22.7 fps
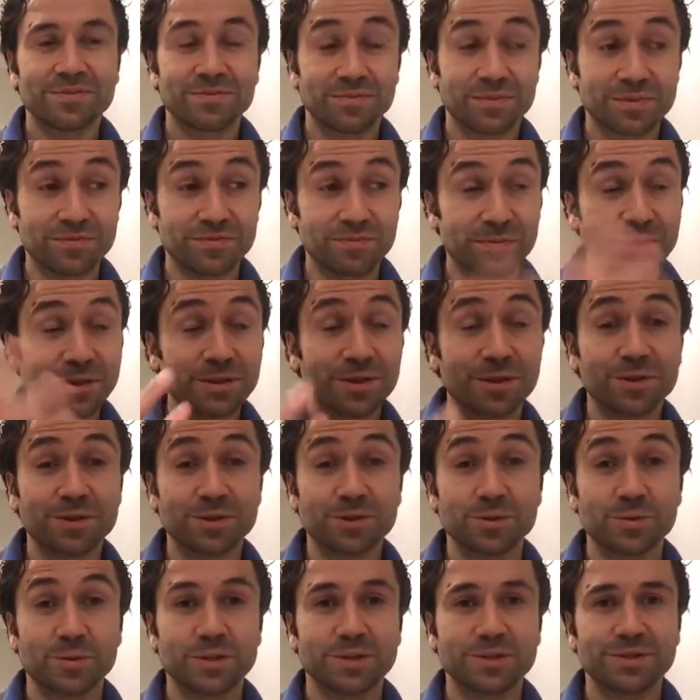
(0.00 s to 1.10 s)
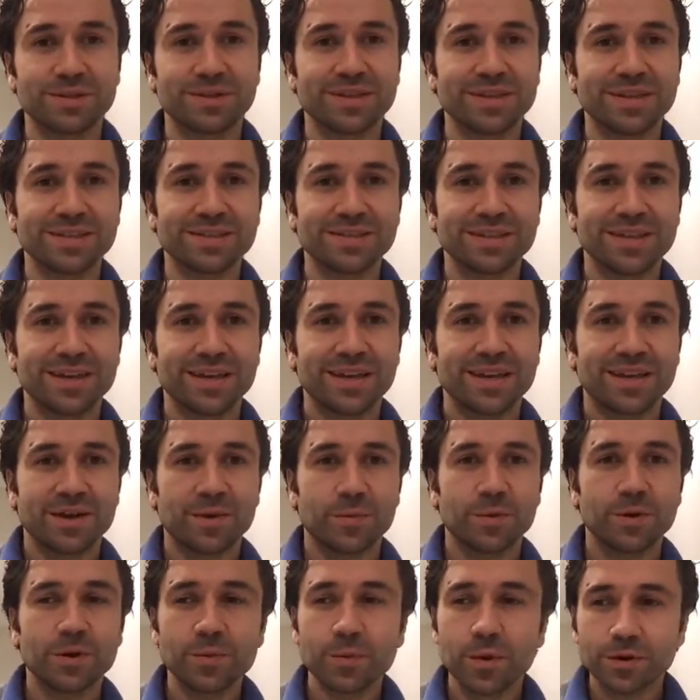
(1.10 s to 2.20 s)
if McDonald's were doing this,
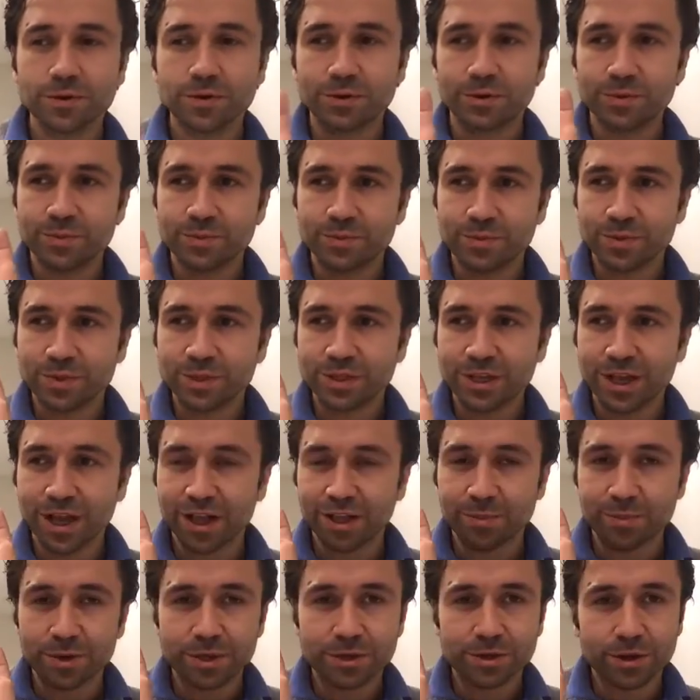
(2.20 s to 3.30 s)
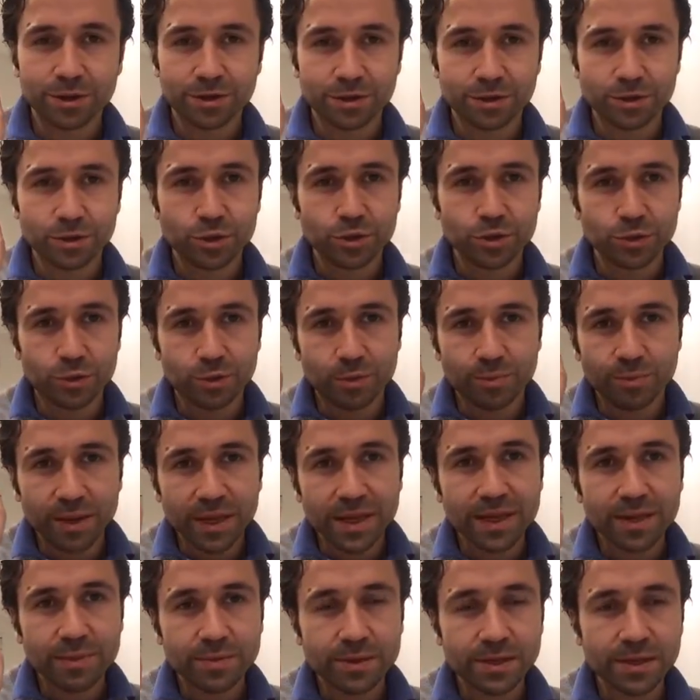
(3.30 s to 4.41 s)
we want to sell McDonald's to a
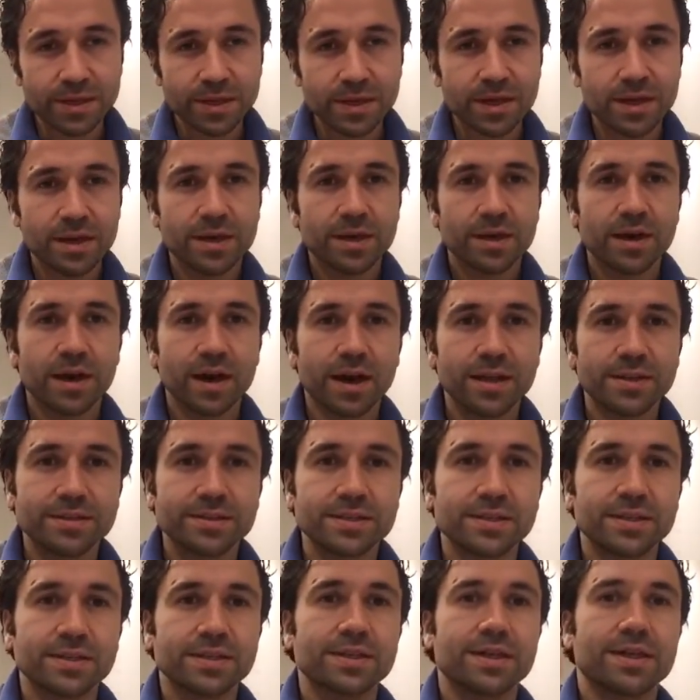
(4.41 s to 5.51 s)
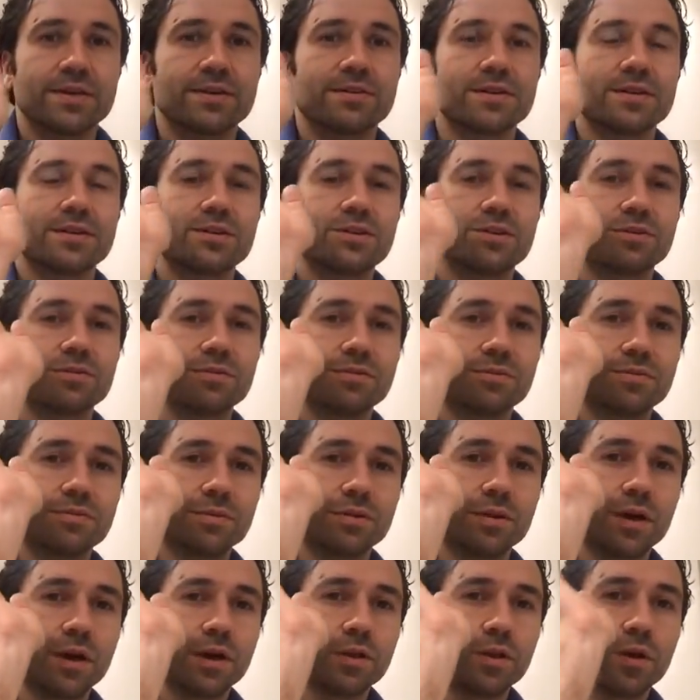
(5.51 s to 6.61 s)
baby until they're a,
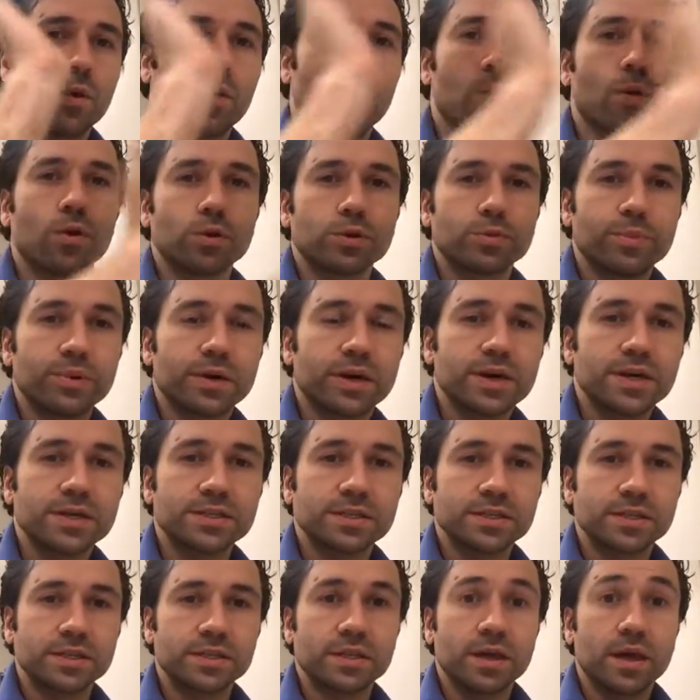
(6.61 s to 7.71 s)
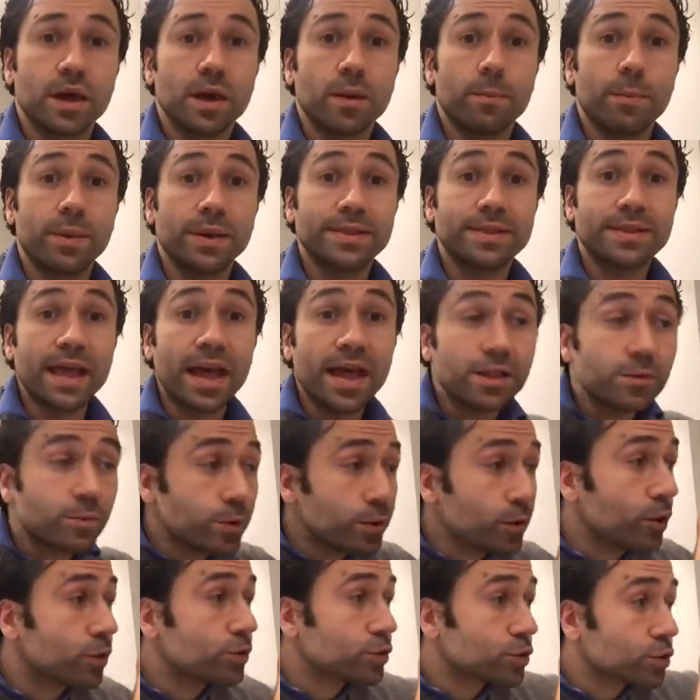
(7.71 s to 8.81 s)
an old person, but then we
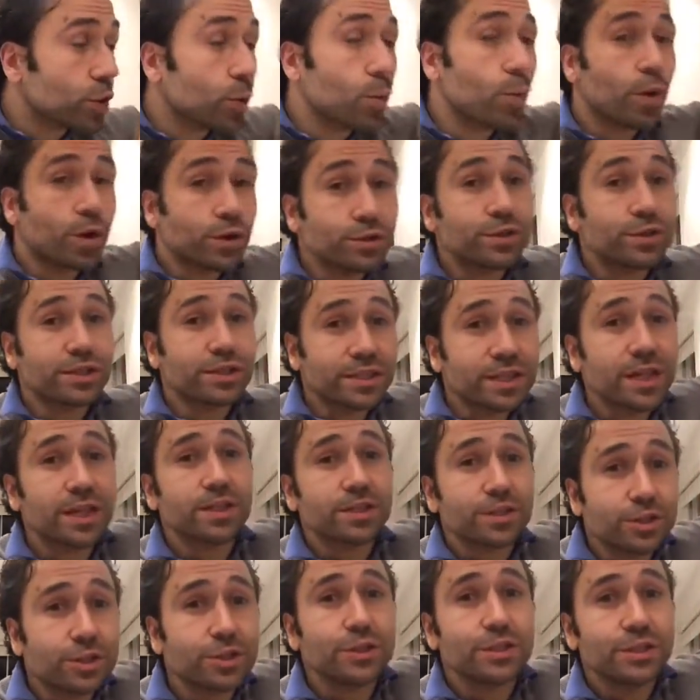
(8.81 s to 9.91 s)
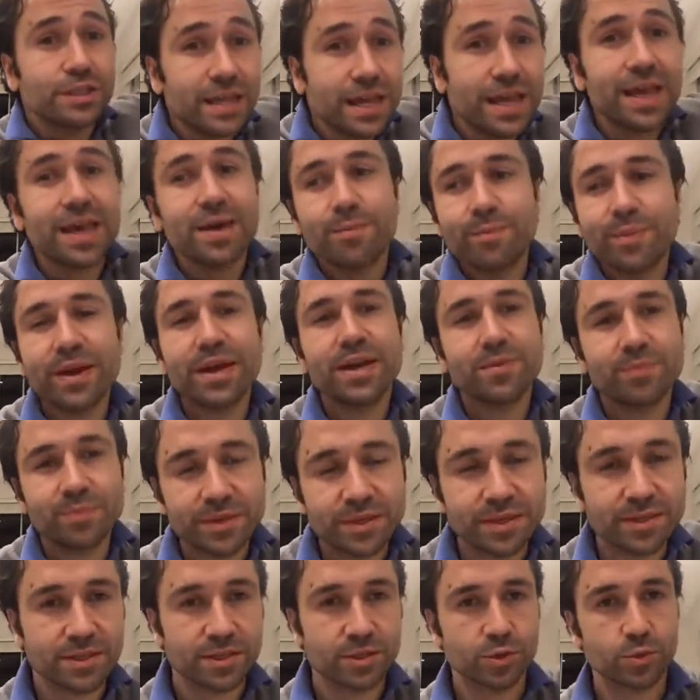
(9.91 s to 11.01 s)
also want to sell to their
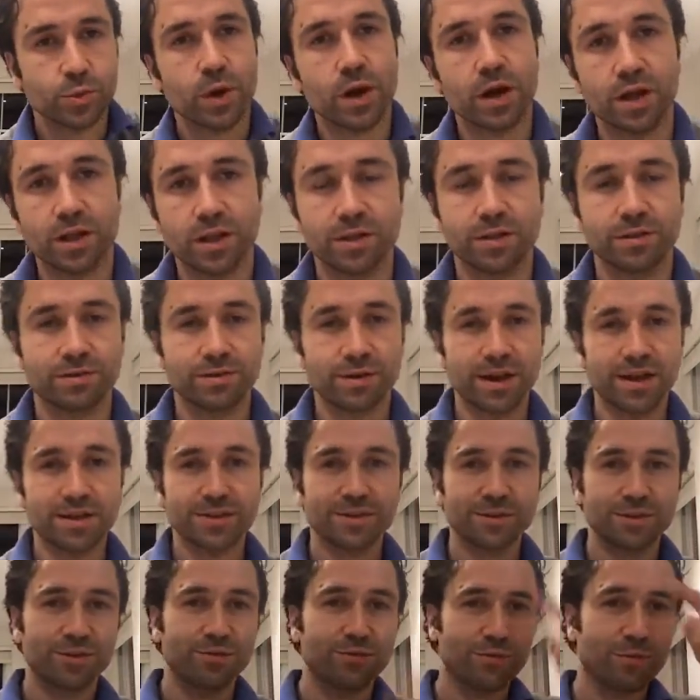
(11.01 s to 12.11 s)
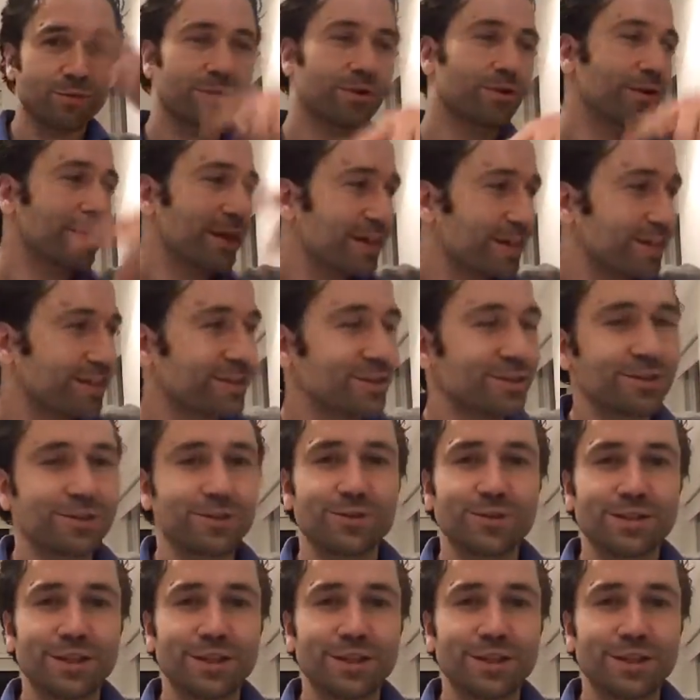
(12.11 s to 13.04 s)
babies as well, right? So from cradle to